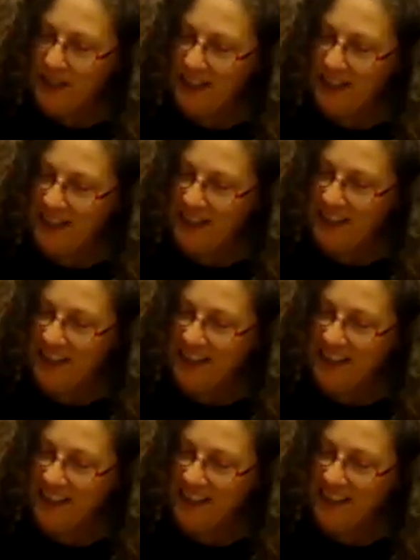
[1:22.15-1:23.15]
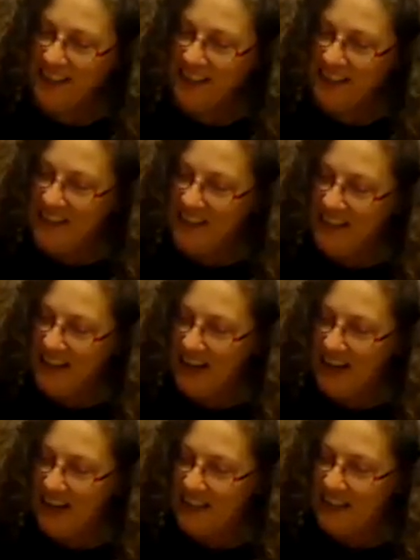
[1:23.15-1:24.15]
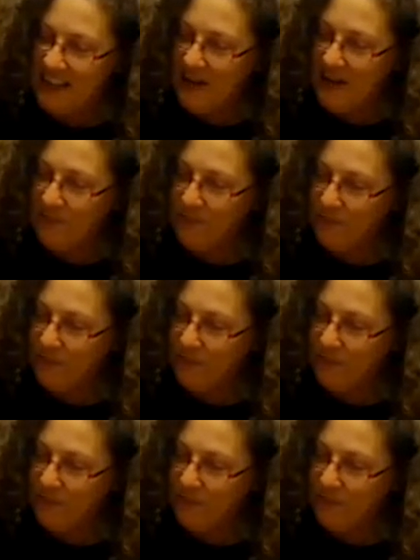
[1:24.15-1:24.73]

it. And again,